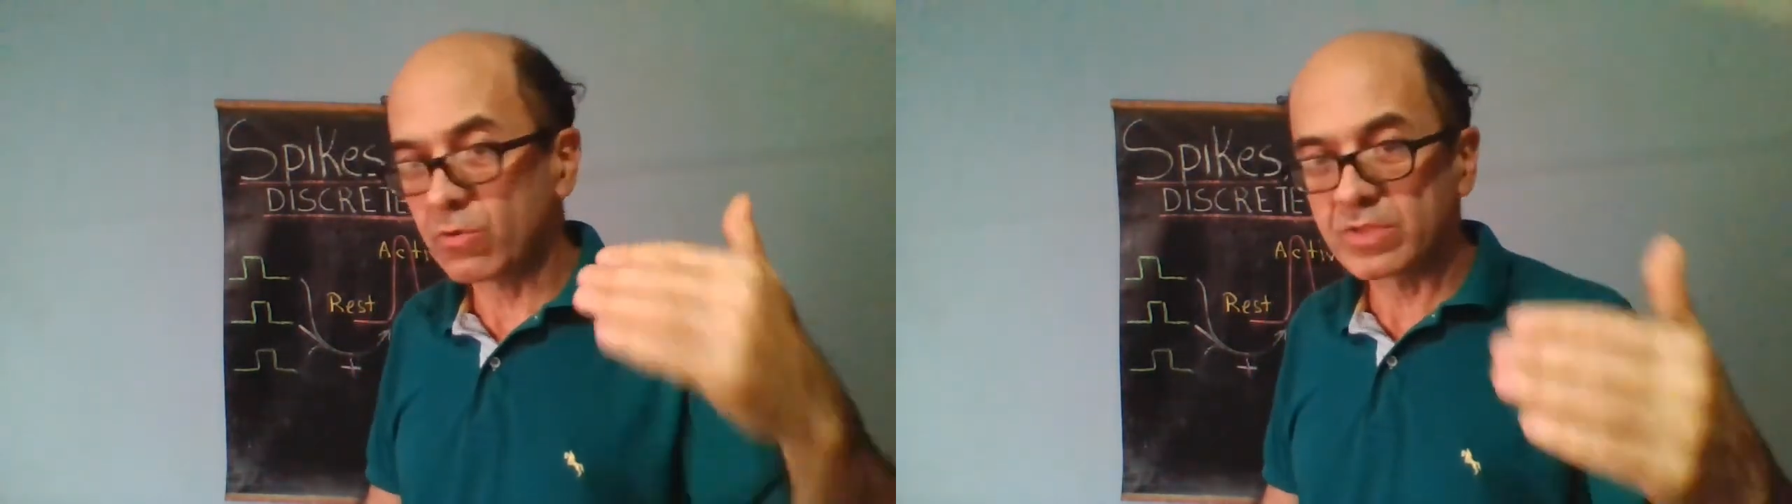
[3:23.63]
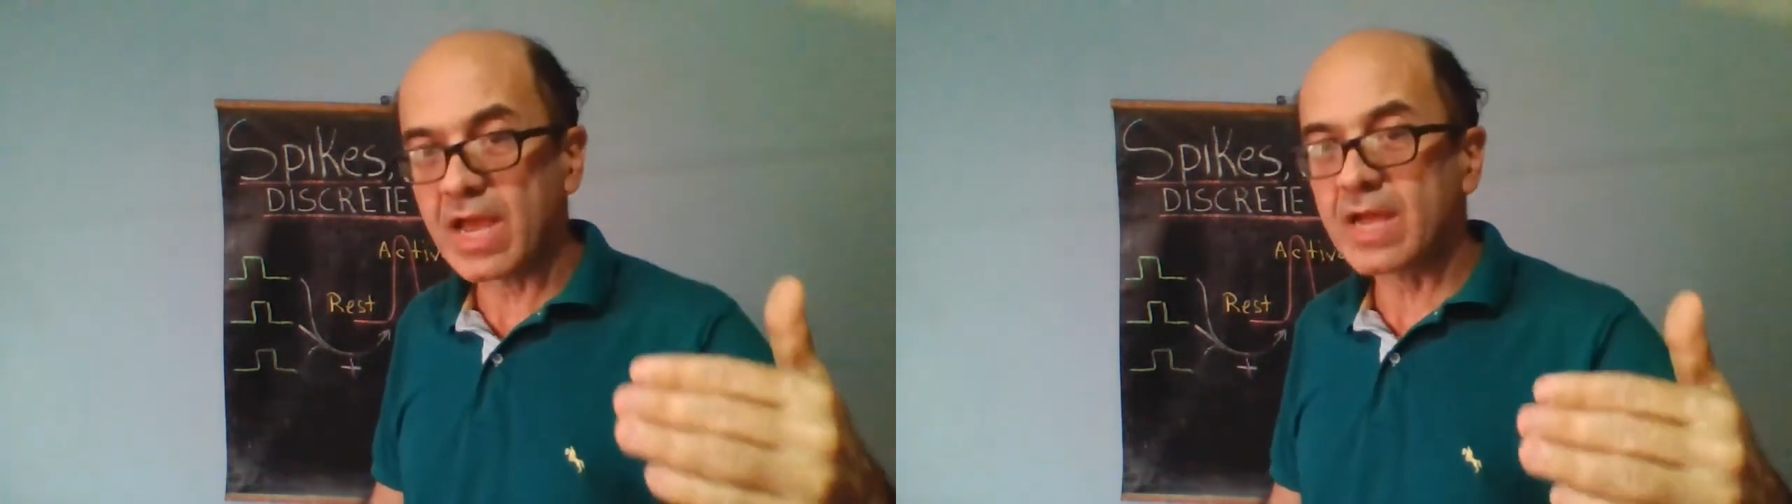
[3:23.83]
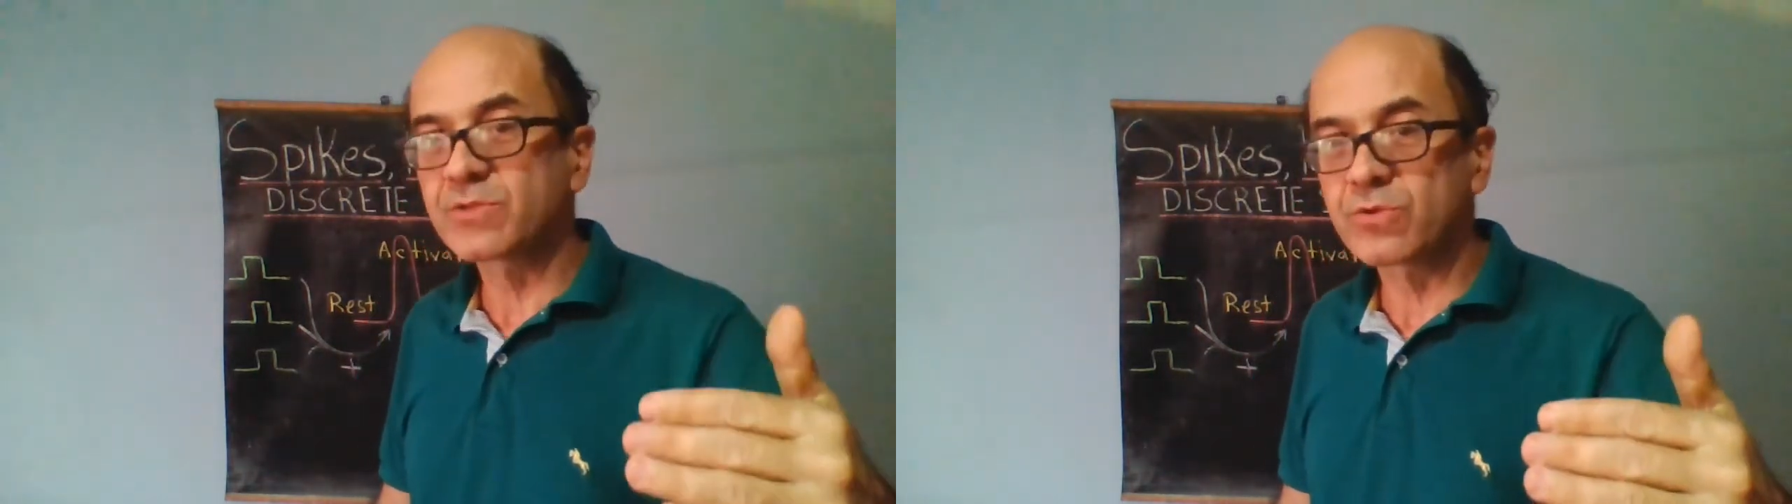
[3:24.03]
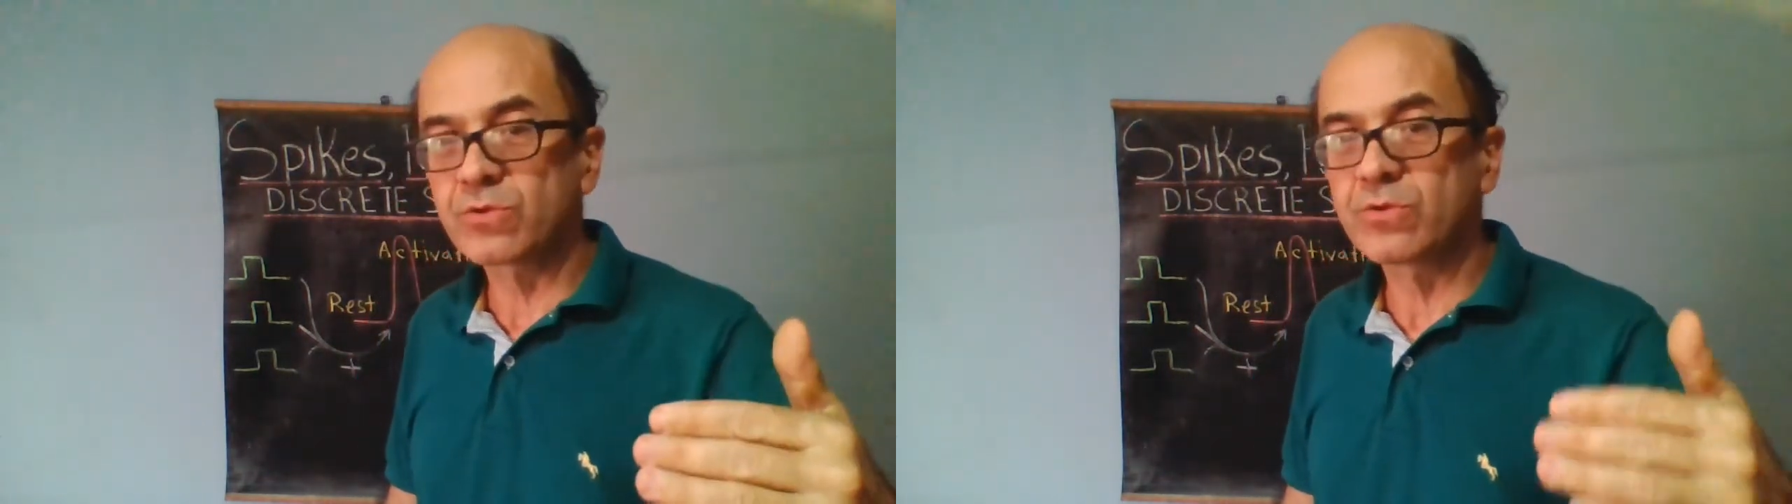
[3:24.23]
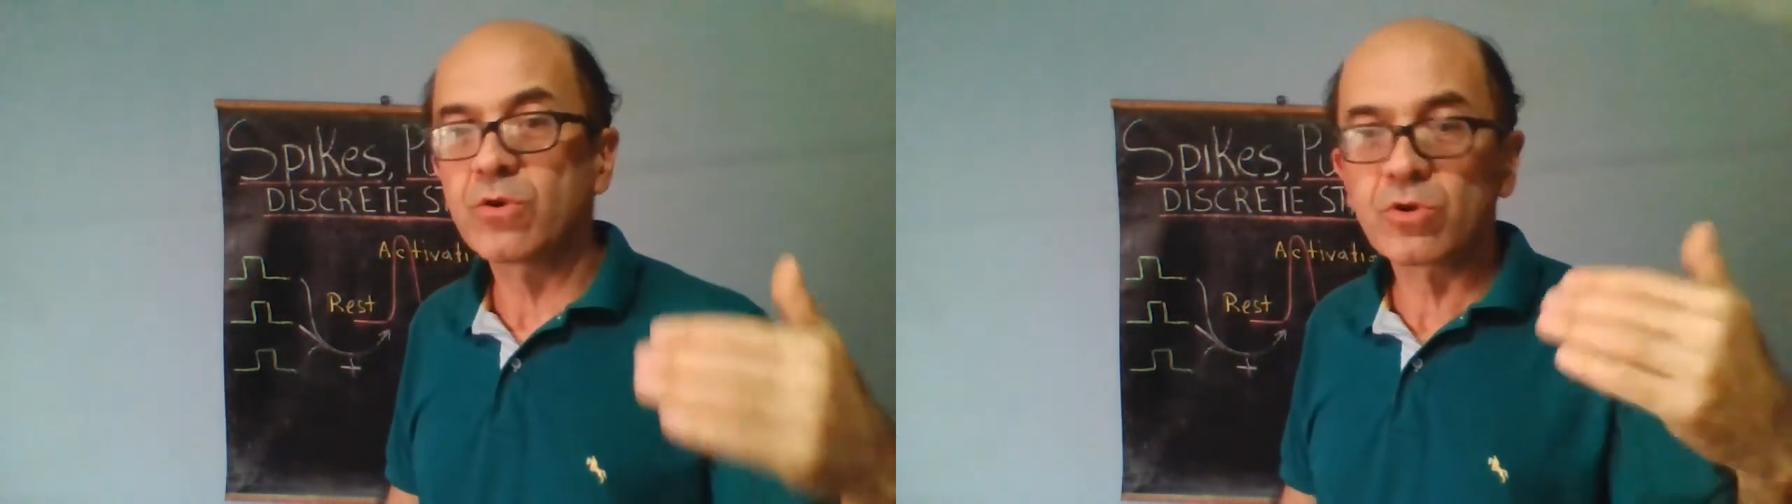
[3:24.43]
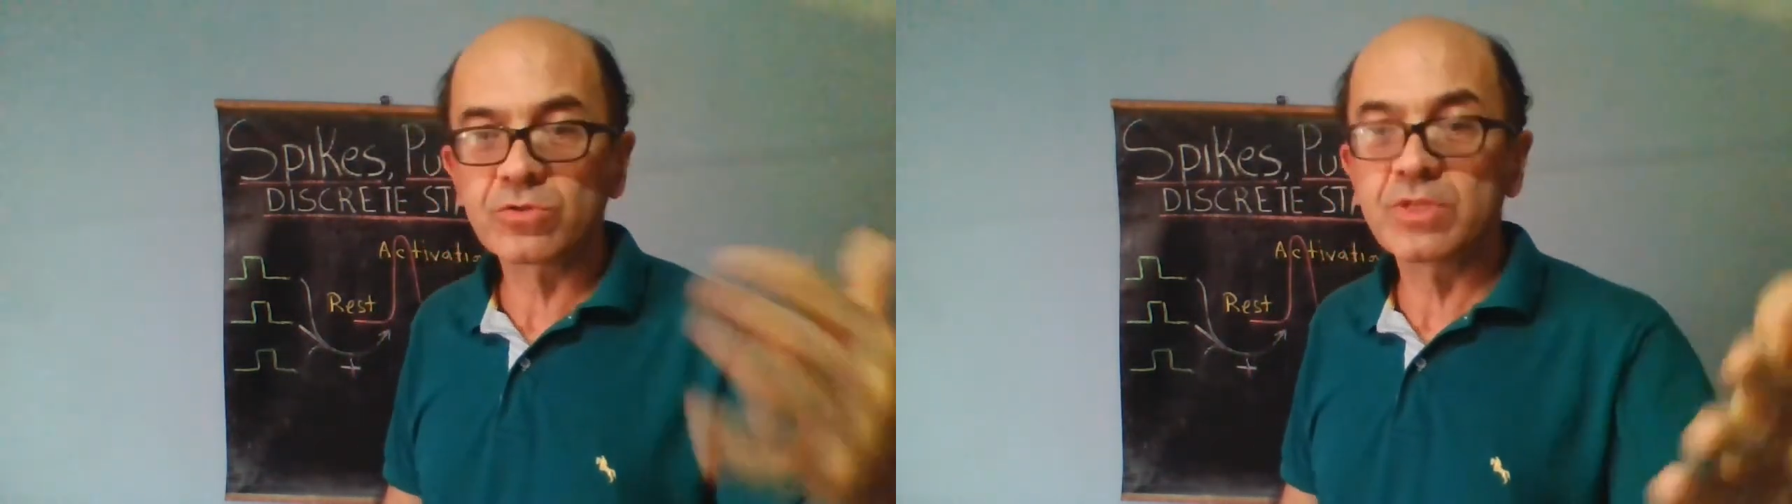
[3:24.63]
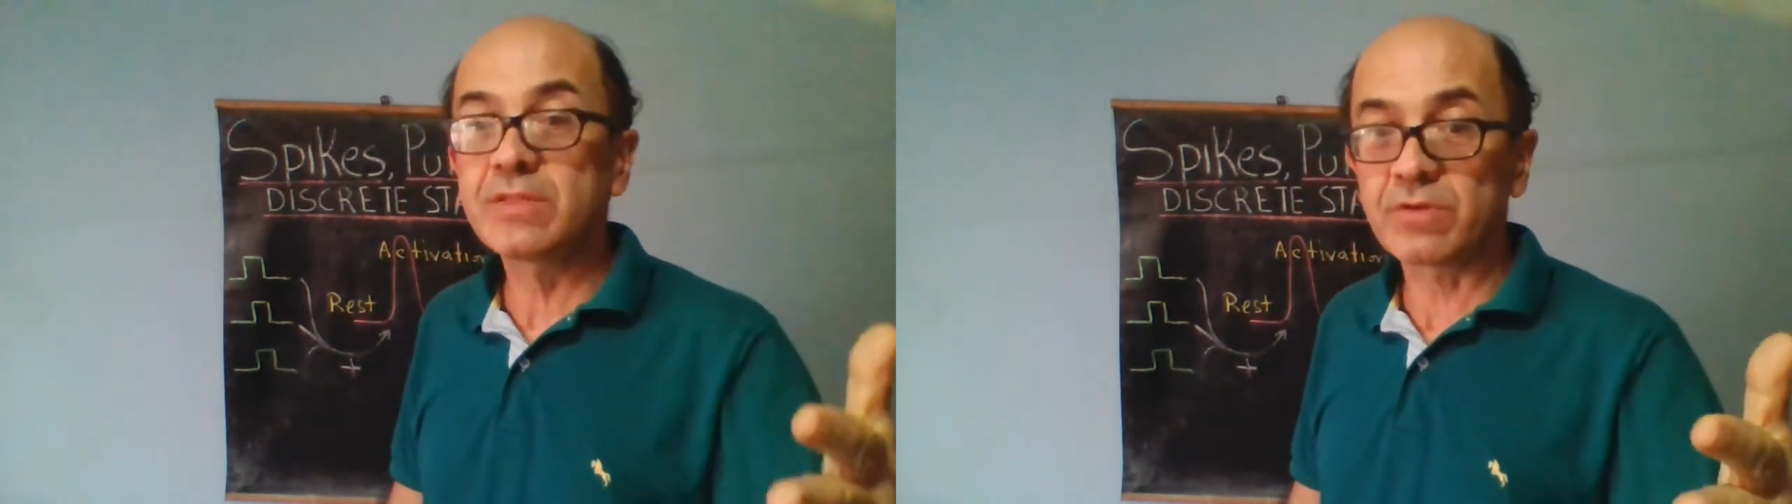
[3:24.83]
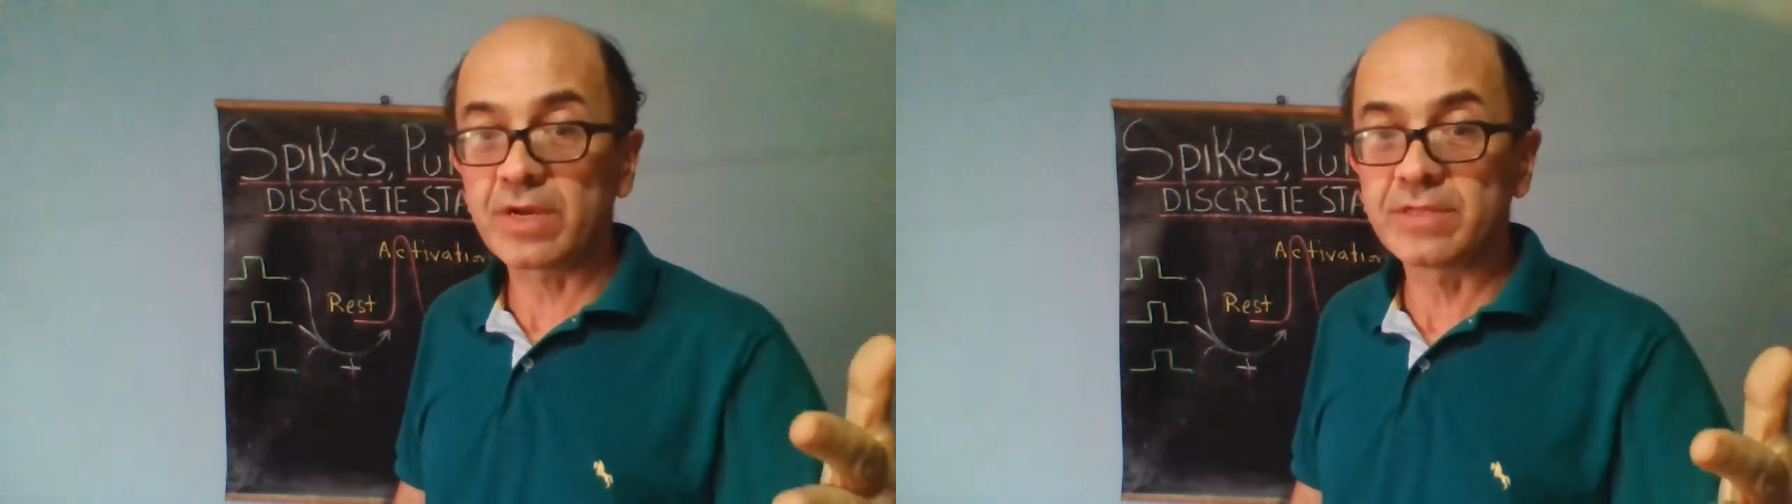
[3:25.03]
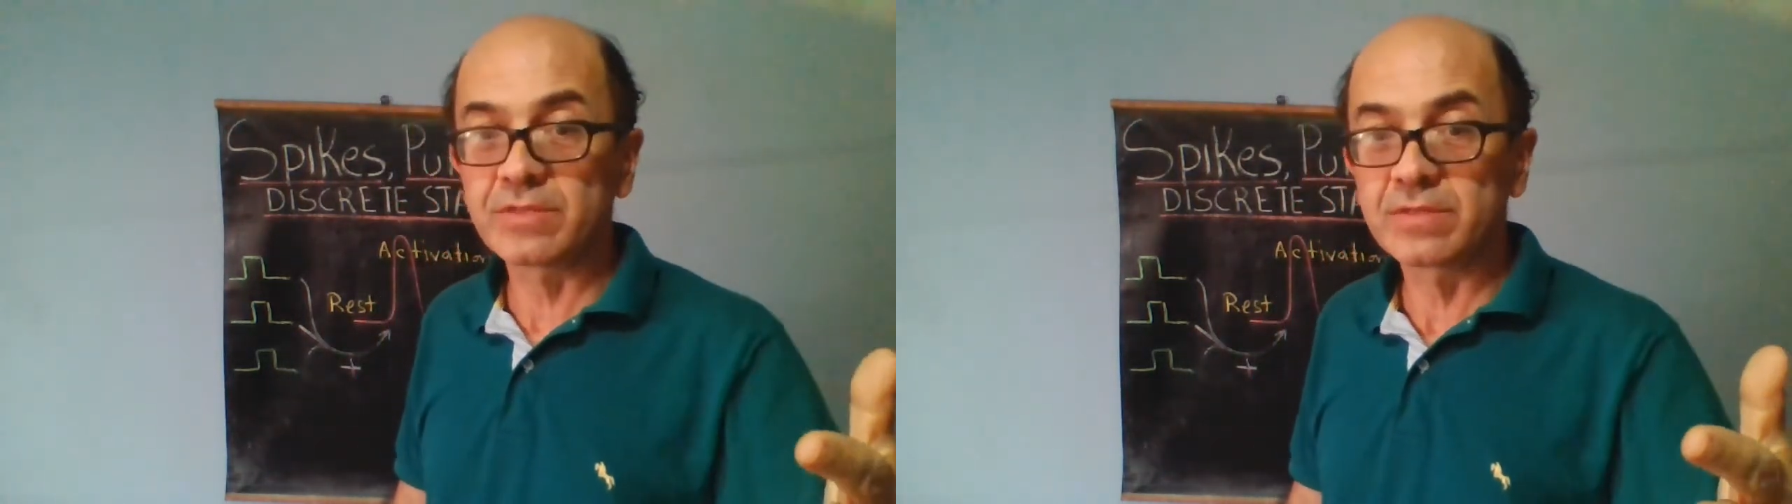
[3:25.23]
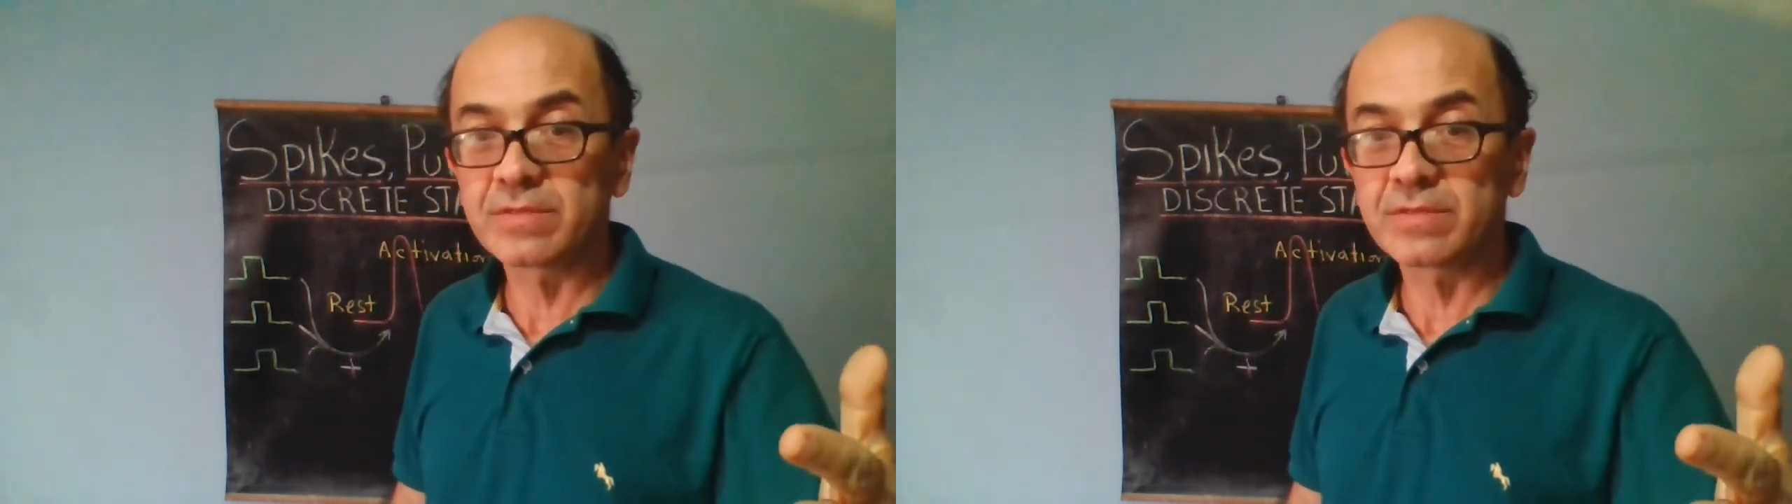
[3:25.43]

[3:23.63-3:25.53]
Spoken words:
the axon or dendrite.